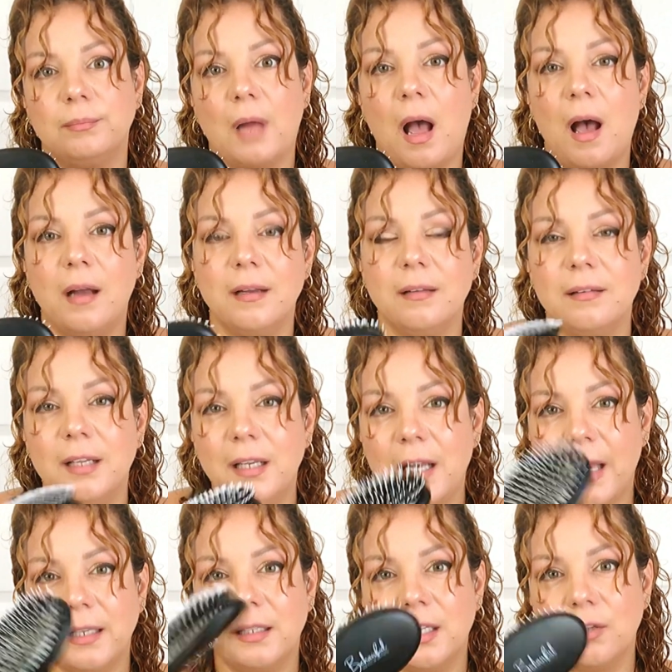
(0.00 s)
honestly,
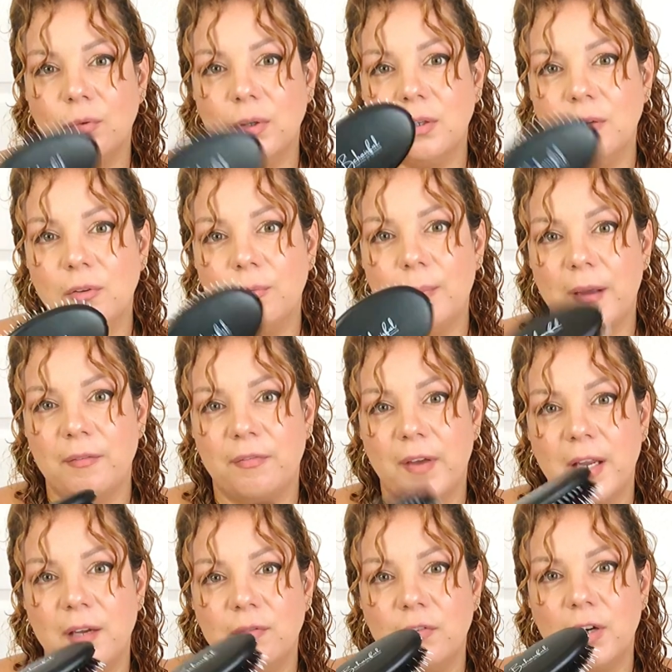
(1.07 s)
like this one's my
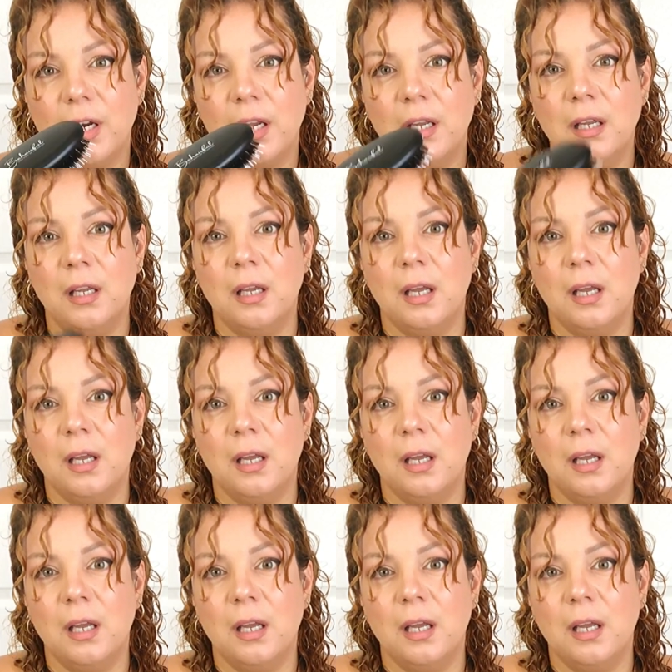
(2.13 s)
favorite.